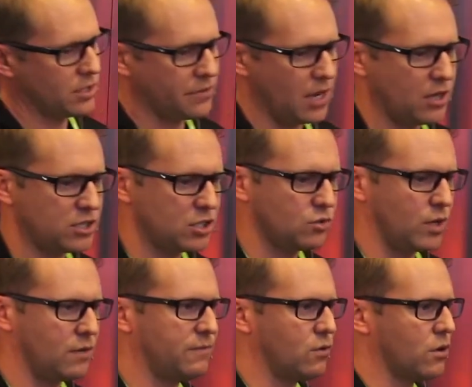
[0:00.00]

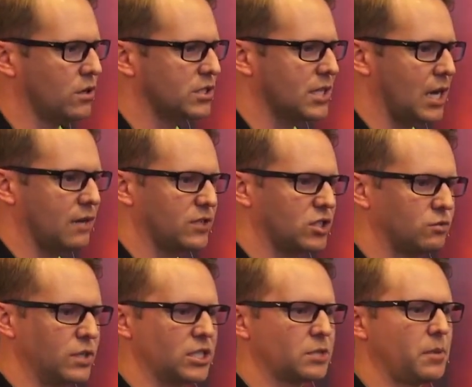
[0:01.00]
1024 is kind of a
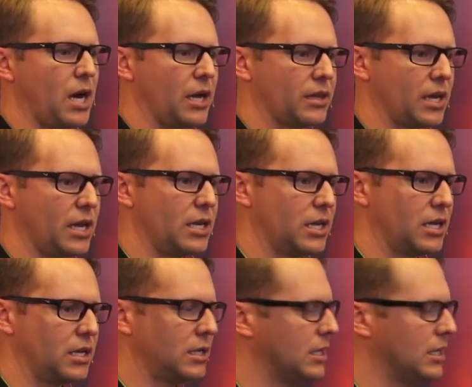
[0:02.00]
sweet spot that I hit.